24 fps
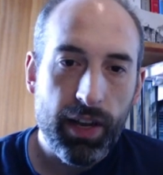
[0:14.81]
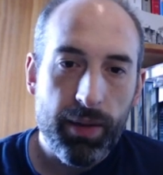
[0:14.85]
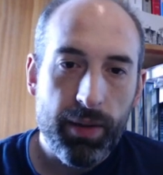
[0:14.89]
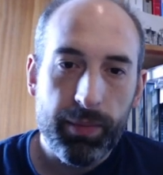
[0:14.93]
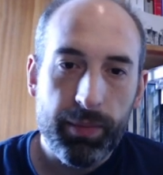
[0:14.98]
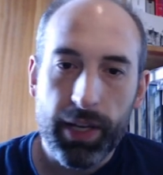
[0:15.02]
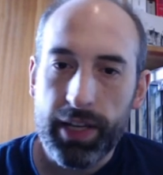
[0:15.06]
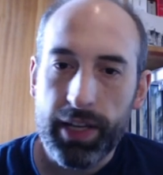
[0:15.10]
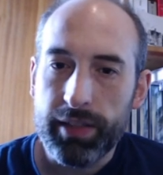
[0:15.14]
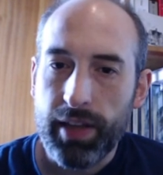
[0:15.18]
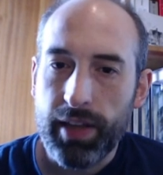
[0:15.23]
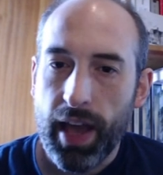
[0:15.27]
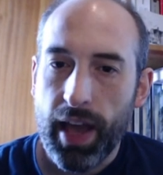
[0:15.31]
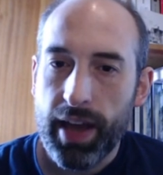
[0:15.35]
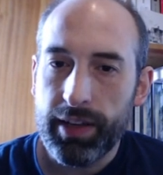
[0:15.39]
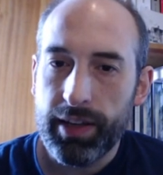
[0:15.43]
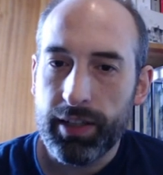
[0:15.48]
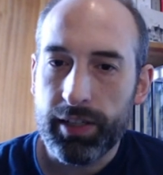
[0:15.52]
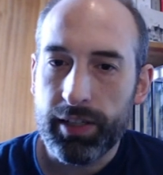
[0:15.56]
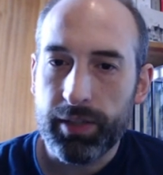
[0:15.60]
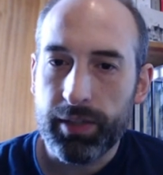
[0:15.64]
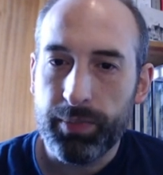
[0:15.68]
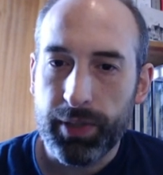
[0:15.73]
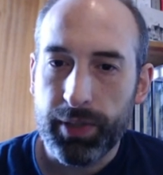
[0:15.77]
But is there any
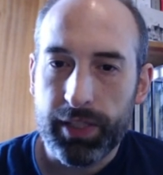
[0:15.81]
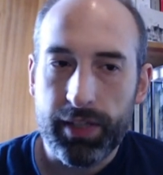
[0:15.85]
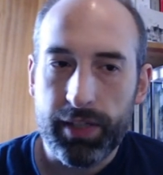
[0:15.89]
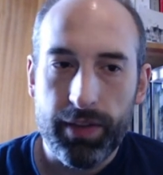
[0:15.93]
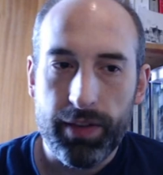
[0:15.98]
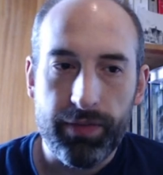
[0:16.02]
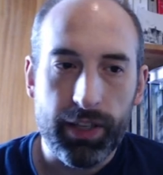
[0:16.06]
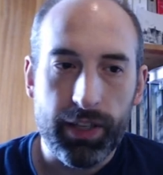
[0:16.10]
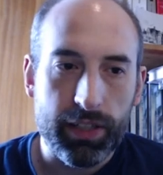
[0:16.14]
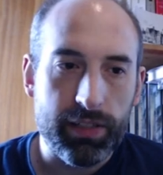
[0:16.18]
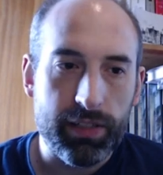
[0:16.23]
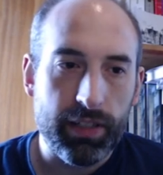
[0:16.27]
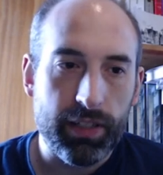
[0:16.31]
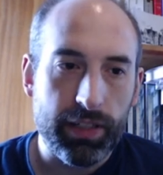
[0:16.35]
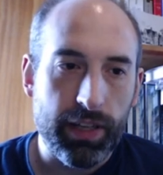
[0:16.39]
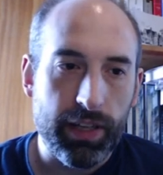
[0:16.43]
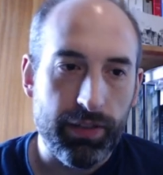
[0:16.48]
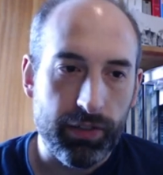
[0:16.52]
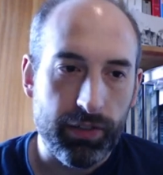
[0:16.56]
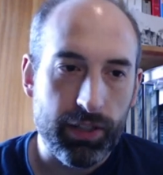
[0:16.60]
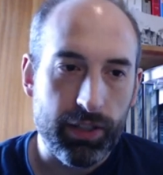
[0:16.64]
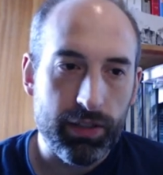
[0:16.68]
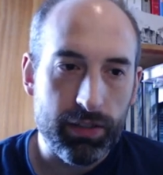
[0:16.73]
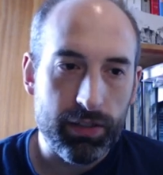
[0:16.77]
specific
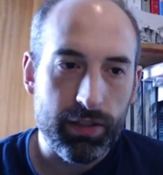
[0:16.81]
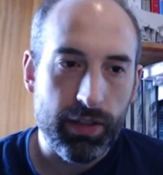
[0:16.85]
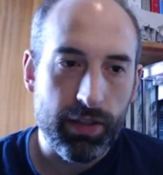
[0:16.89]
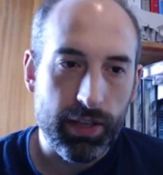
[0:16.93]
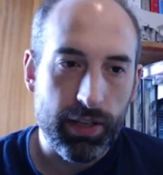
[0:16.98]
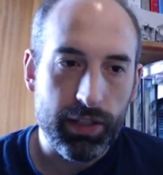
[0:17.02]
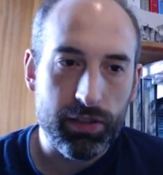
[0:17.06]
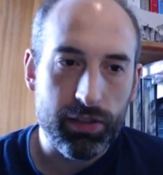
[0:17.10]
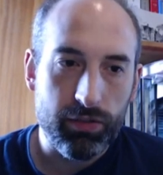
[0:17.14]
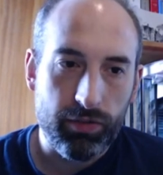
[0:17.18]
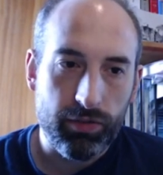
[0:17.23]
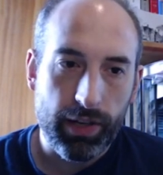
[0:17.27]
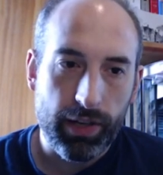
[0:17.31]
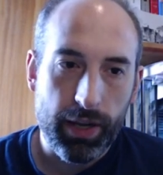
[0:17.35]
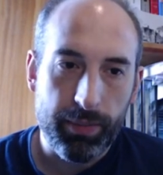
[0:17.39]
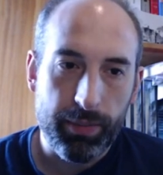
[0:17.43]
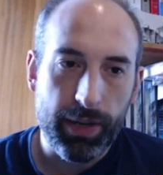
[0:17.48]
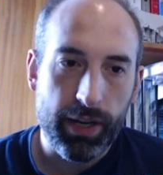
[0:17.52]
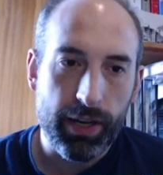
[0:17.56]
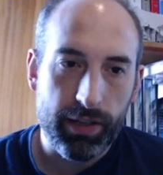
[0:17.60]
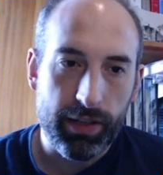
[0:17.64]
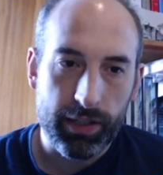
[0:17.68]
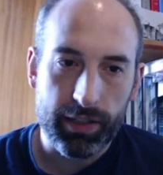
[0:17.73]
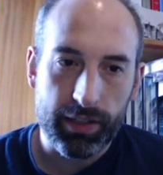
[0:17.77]
significance to these three
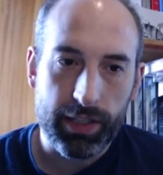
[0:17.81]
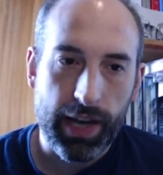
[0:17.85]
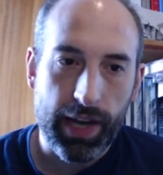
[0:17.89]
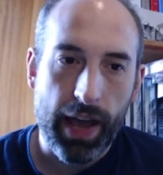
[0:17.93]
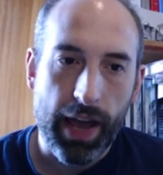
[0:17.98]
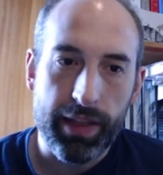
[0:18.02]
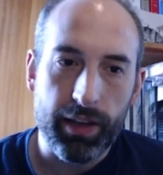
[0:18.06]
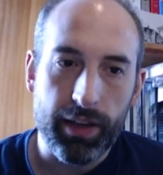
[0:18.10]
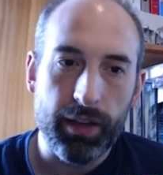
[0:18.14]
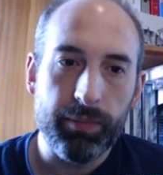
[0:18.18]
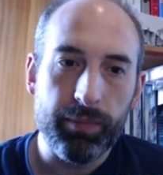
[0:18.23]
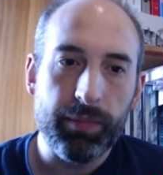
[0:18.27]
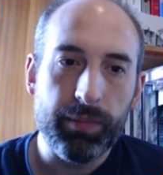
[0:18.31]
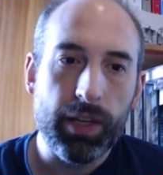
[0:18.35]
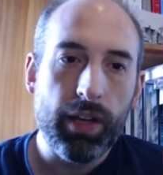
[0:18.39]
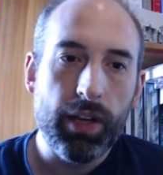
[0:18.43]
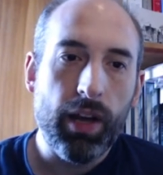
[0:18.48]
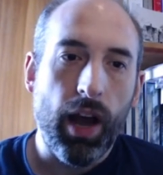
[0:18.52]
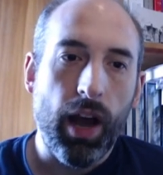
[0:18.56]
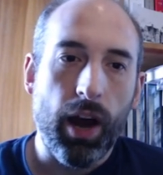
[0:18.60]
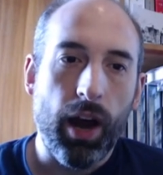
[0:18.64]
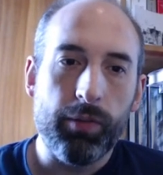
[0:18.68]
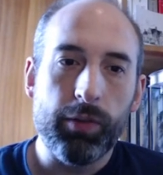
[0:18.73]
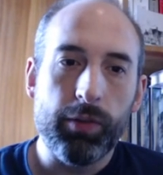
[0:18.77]
appearing together?
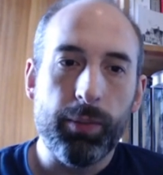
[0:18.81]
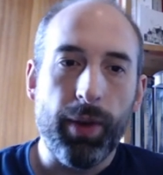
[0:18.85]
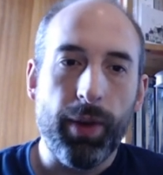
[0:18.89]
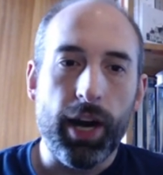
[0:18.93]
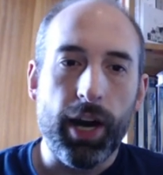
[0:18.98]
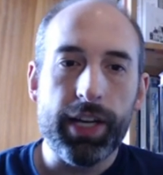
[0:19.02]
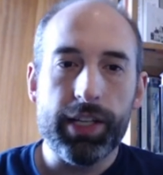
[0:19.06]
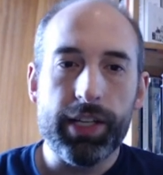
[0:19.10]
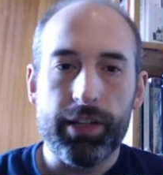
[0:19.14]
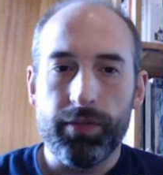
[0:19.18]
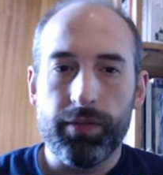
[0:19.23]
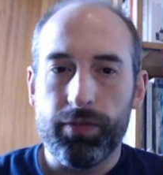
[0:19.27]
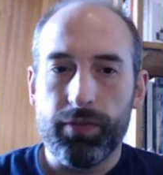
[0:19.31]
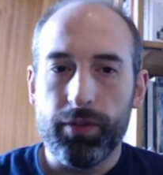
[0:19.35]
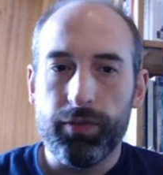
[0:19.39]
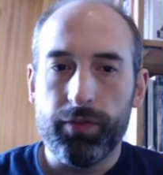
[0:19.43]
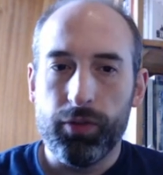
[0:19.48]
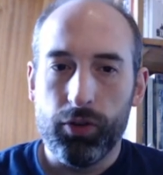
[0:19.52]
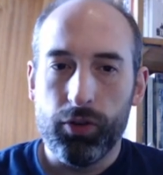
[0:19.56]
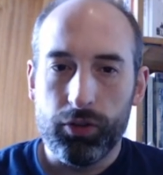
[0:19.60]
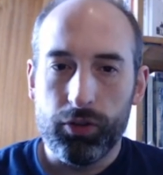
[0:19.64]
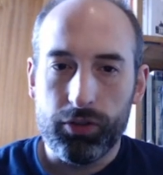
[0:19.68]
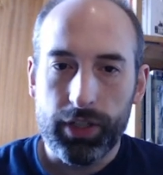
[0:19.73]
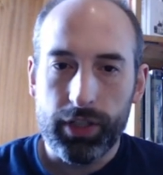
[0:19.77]
I'm reminded of the
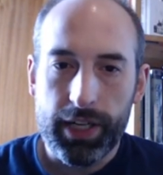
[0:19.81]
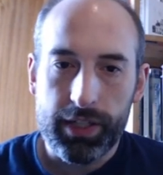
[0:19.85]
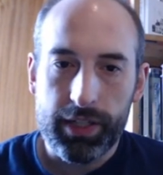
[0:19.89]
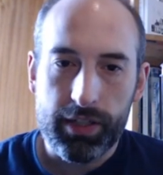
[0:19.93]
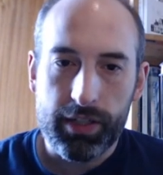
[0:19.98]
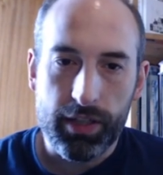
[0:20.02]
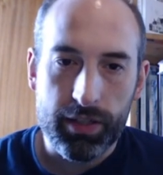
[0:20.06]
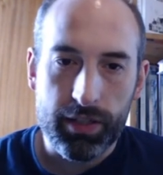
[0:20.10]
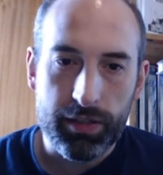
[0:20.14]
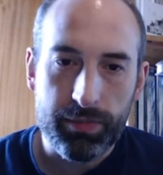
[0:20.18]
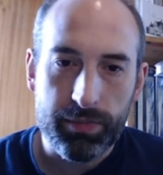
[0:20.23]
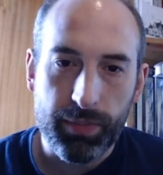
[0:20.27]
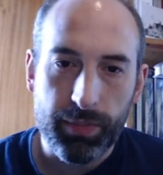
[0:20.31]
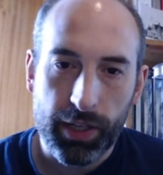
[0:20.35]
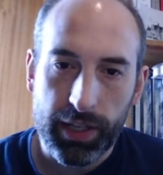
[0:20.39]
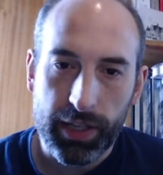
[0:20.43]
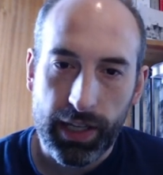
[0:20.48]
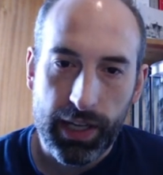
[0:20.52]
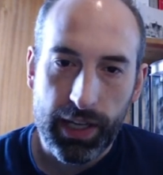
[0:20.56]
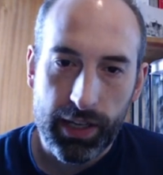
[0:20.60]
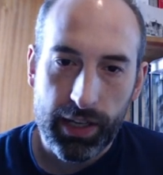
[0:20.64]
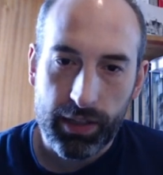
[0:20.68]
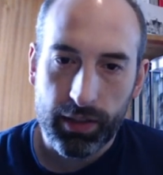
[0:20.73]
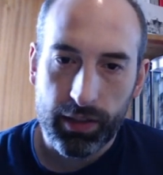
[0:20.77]
four creatures, but
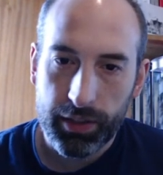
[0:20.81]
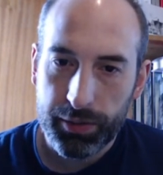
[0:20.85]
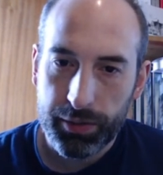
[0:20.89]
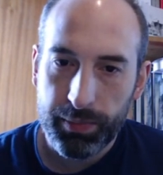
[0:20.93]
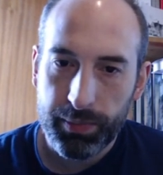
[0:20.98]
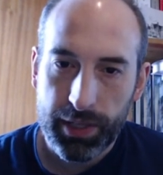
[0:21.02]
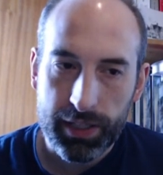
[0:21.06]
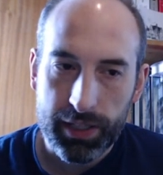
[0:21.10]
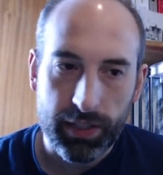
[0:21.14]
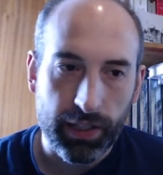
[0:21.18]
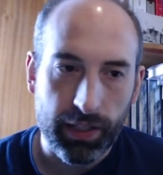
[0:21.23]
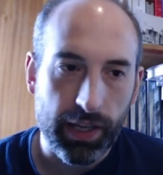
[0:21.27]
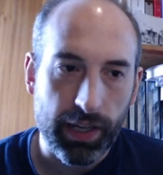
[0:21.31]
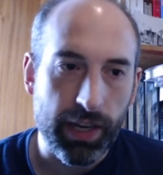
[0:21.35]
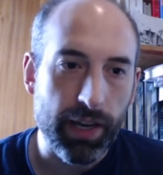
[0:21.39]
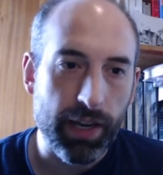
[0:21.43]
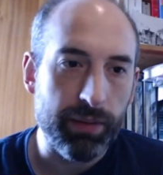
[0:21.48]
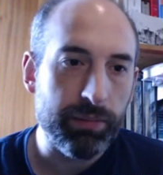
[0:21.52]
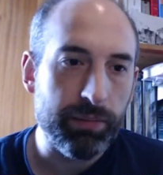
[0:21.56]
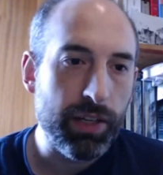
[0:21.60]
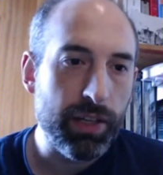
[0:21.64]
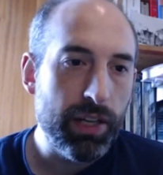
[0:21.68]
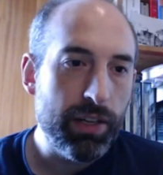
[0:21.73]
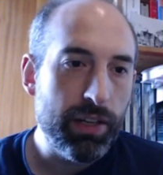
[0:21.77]
the eagle is missing here.
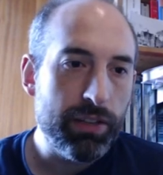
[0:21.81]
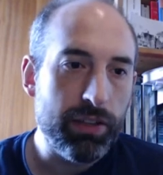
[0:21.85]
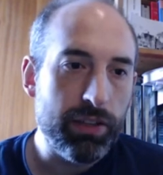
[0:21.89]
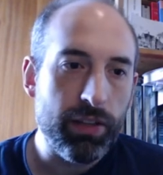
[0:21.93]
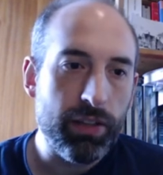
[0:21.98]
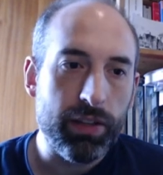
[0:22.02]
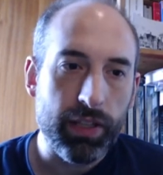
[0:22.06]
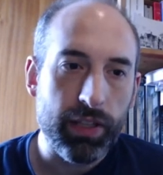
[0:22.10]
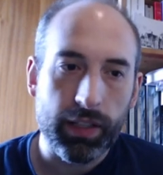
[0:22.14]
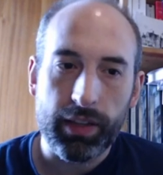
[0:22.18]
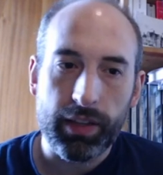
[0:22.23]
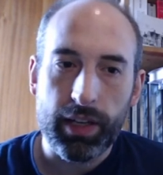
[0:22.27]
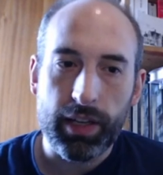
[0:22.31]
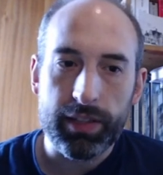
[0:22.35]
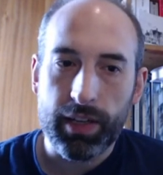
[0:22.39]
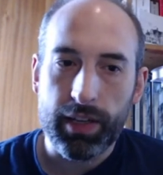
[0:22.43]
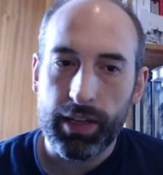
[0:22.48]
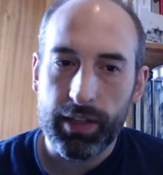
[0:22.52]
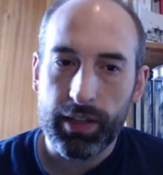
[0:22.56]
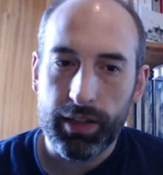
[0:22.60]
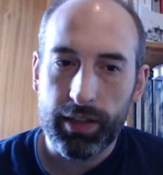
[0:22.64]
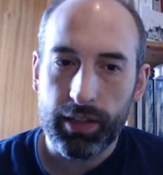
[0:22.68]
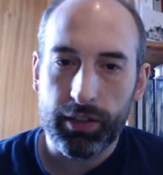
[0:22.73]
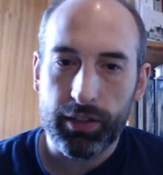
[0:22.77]
Do you think there's
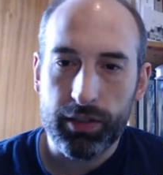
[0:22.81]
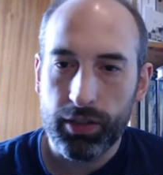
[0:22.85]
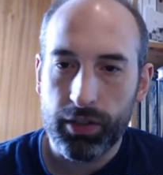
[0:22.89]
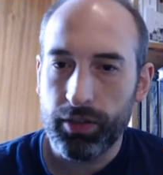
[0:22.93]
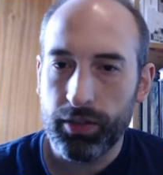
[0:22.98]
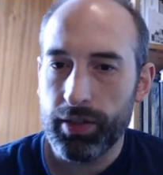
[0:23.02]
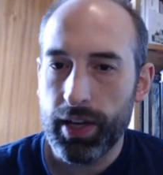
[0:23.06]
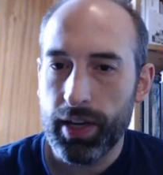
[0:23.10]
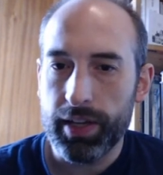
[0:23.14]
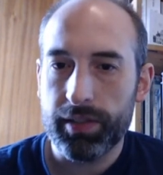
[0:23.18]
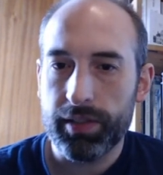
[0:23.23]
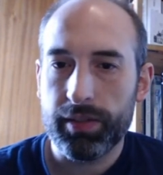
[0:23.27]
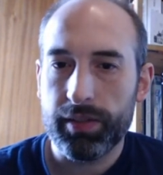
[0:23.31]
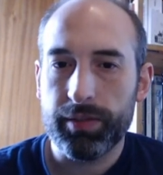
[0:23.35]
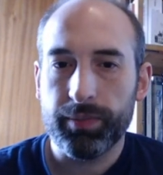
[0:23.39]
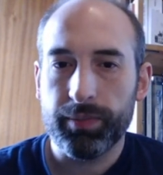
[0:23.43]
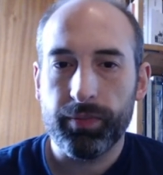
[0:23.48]
anything to this?